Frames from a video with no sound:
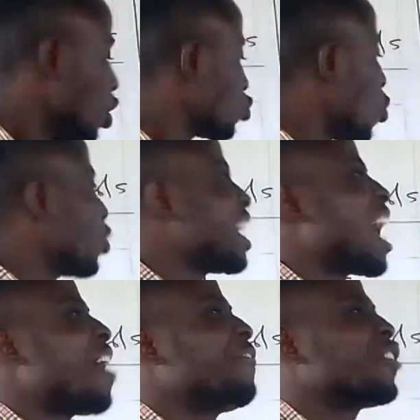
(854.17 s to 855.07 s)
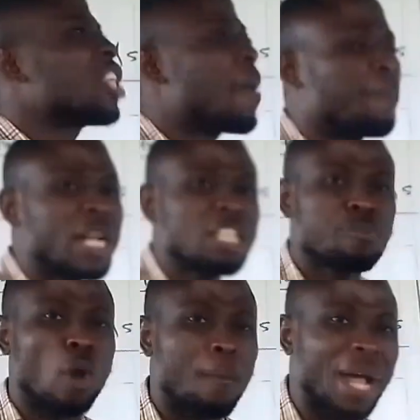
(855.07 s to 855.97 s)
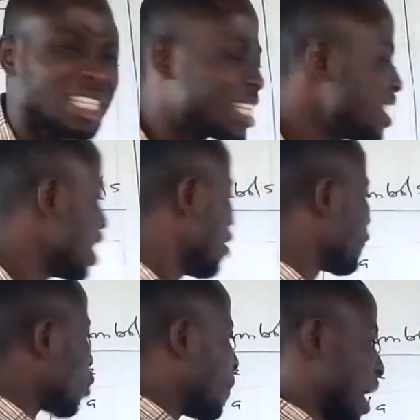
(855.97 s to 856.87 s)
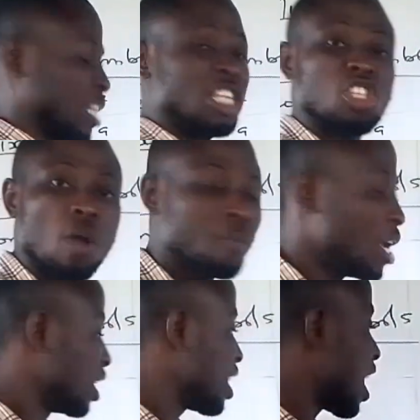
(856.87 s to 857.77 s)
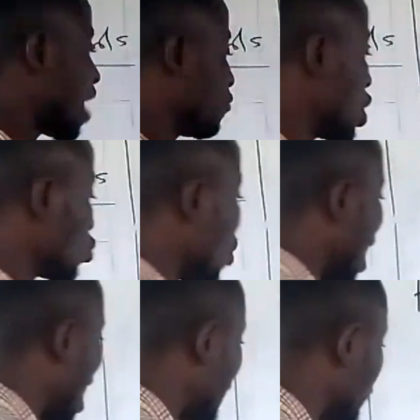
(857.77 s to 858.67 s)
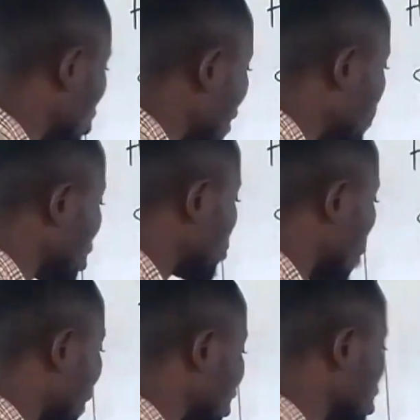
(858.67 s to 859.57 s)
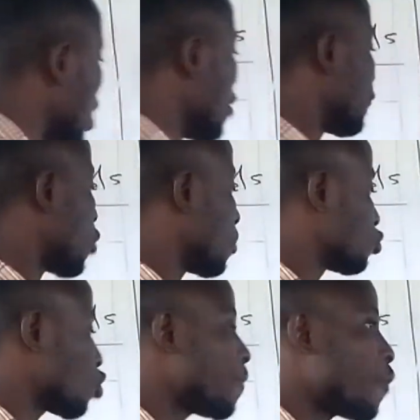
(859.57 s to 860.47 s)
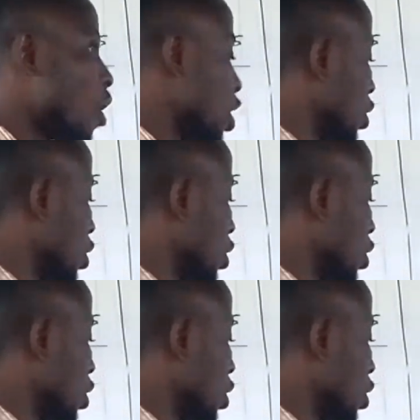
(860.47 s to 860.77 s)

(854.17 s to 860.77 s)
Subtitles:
So they have separate property from magnesium. This one have separate property from sulfur.